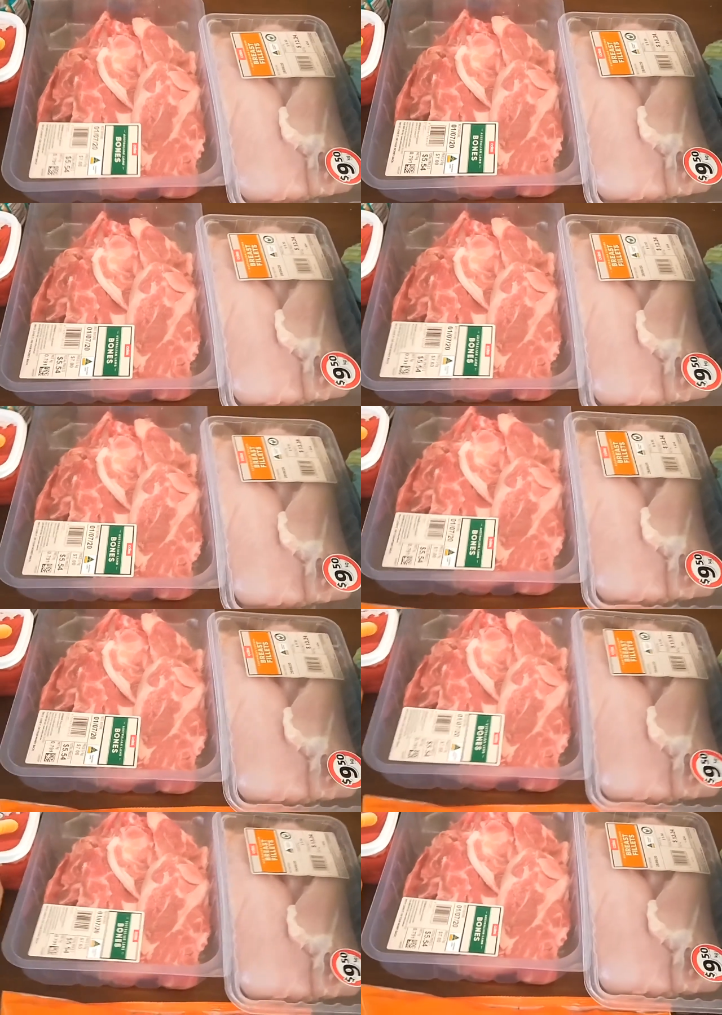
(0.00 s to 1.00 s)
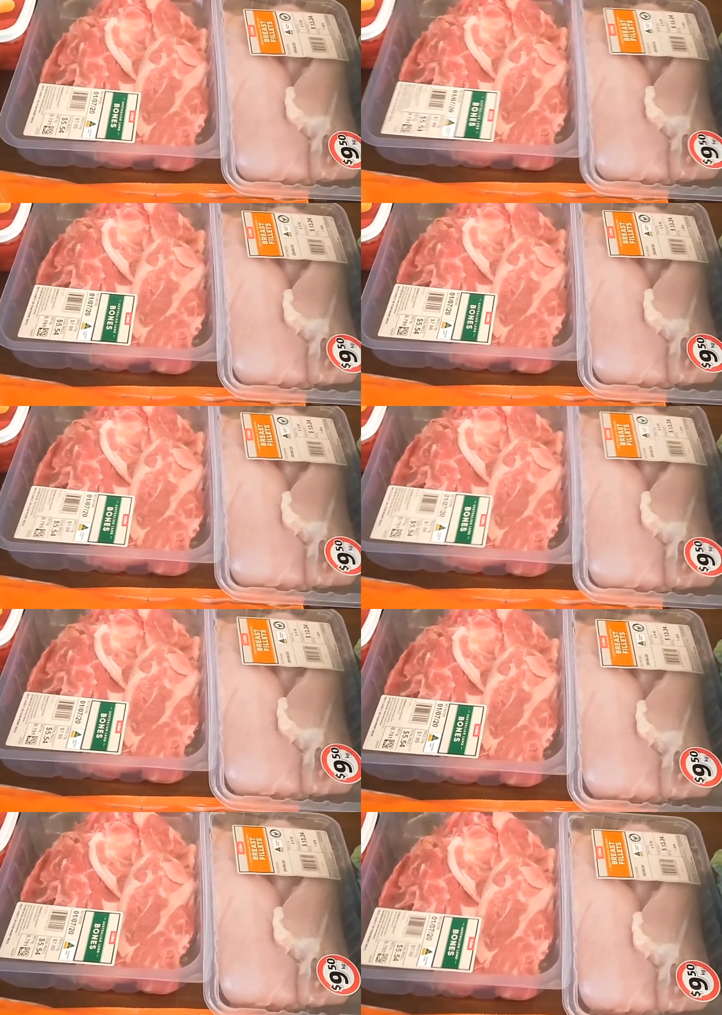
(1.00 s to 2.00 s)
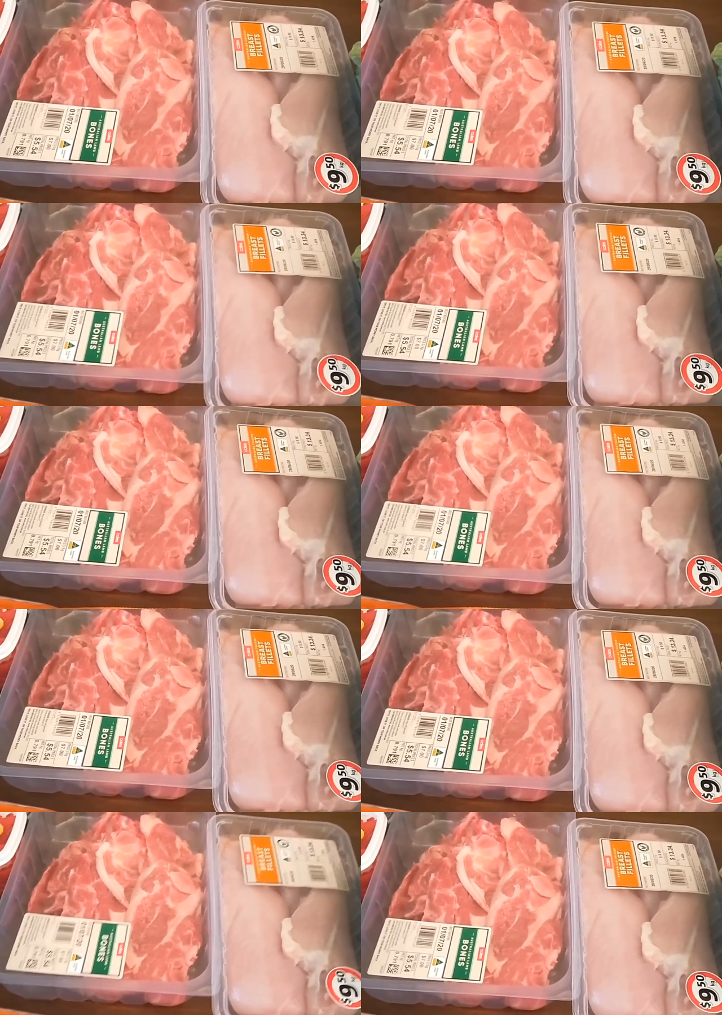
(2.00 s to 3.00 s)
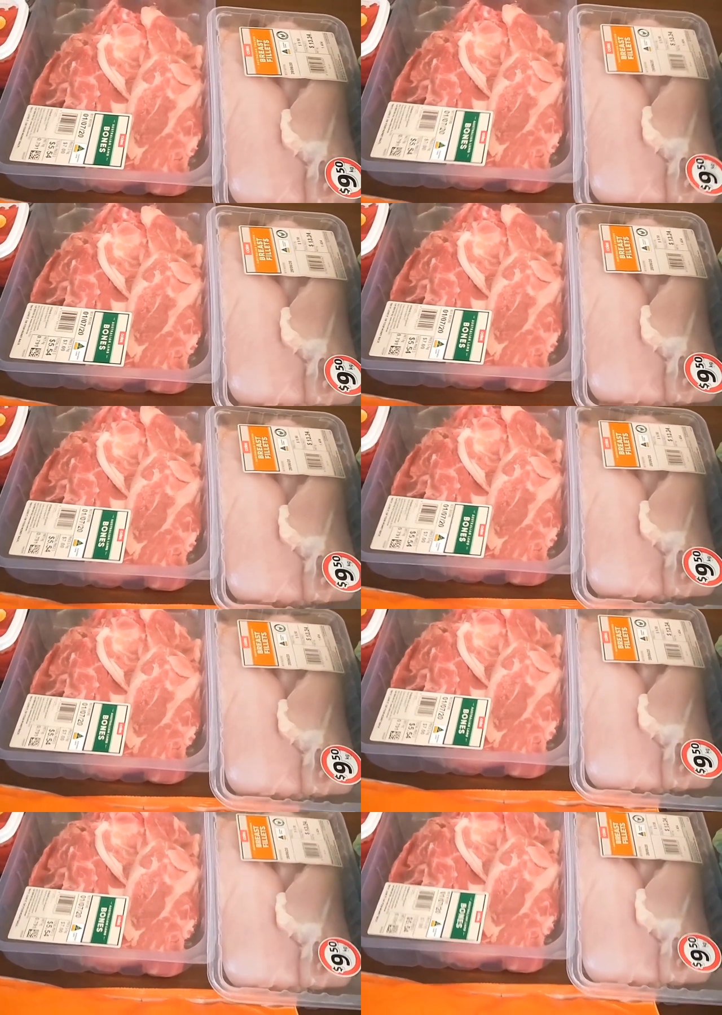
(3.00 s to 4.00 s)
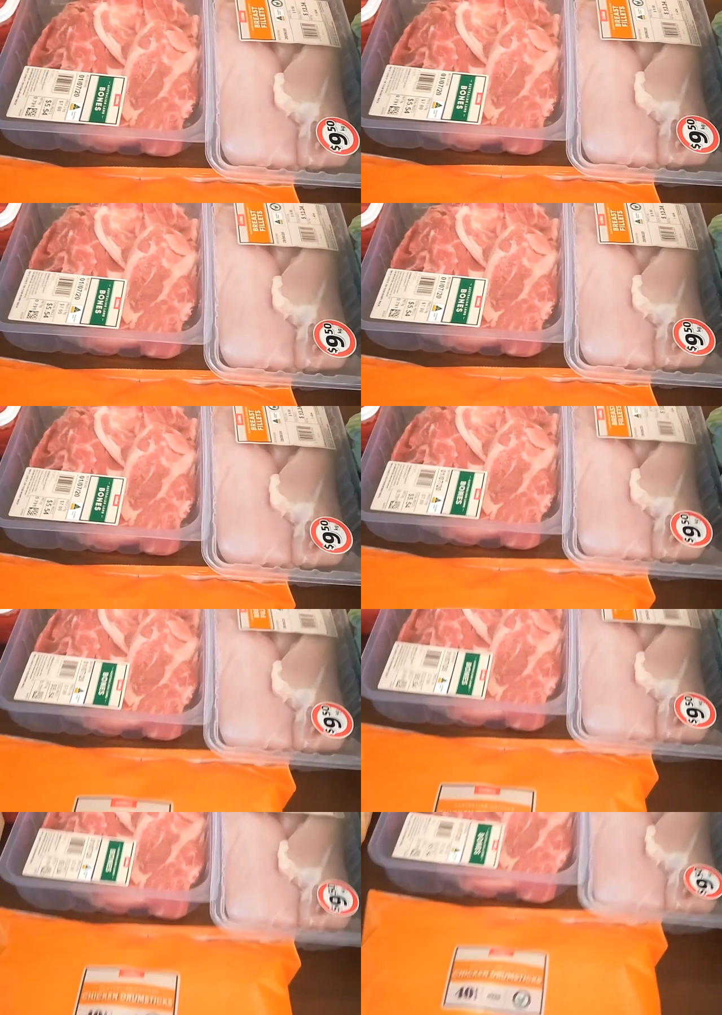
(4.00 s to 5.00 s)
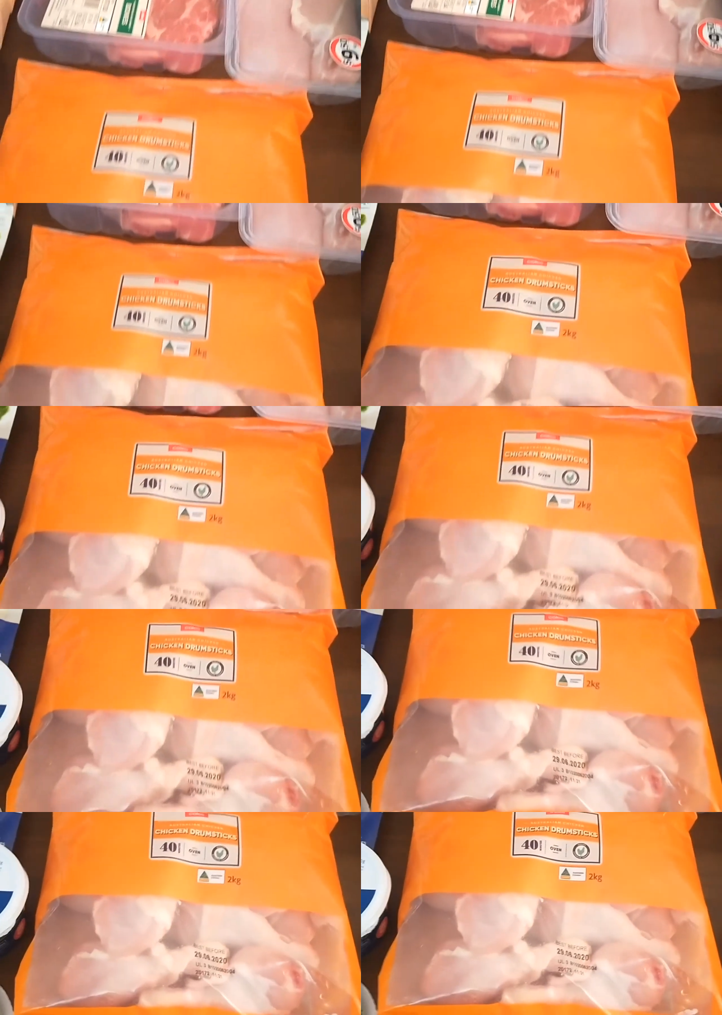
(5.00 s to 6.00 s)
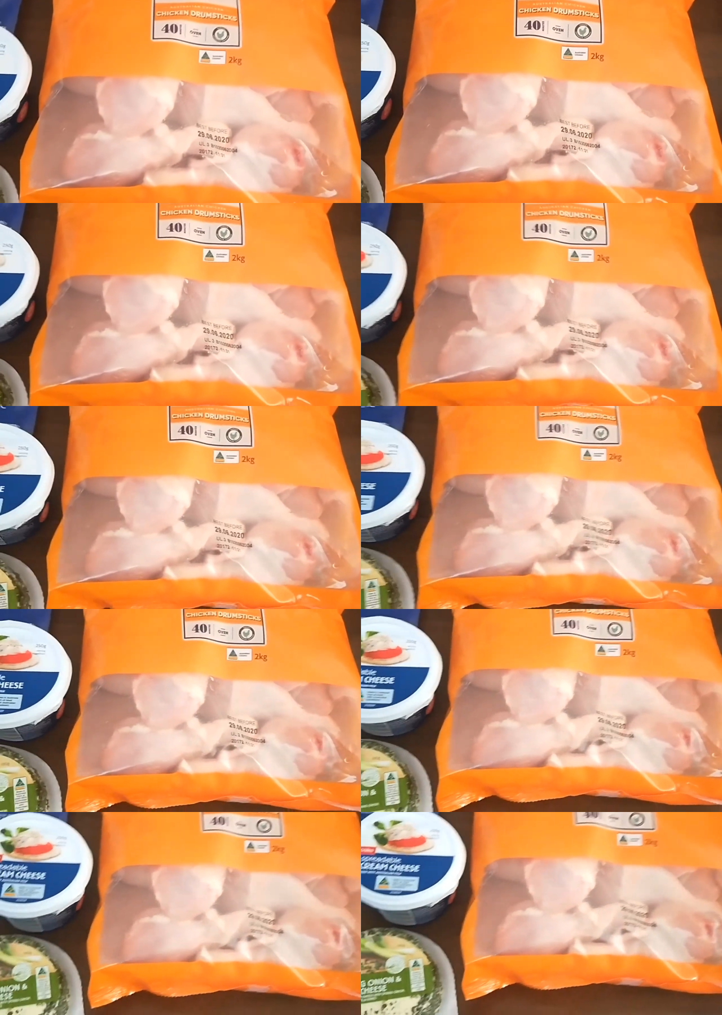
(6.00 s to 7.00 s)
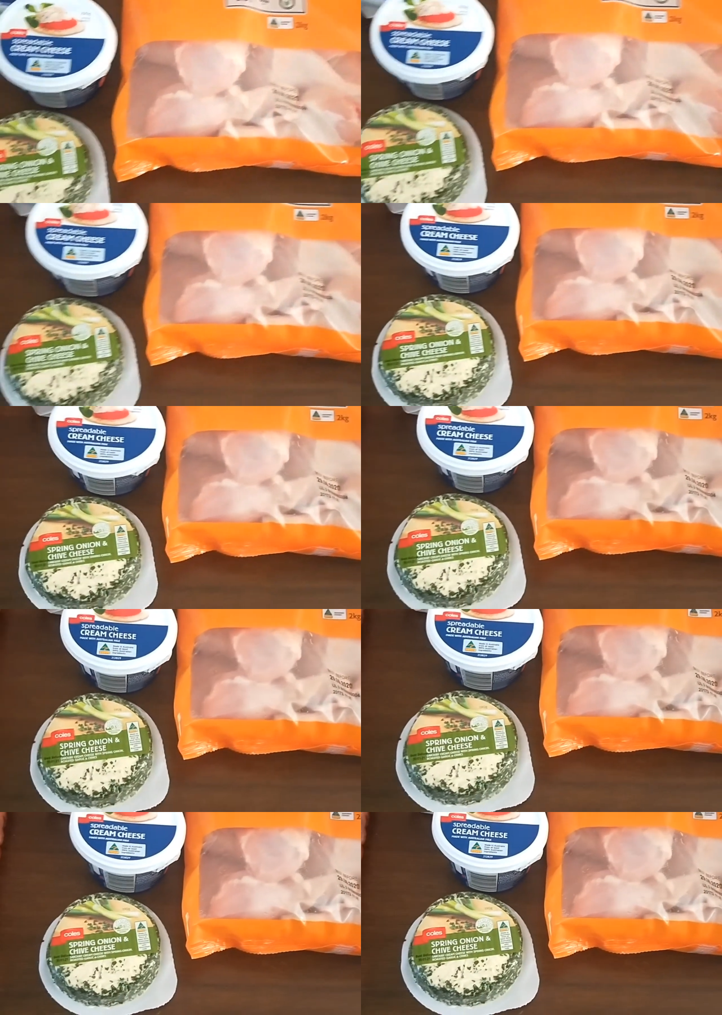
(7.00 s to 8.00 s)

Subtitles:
(no speaker visible)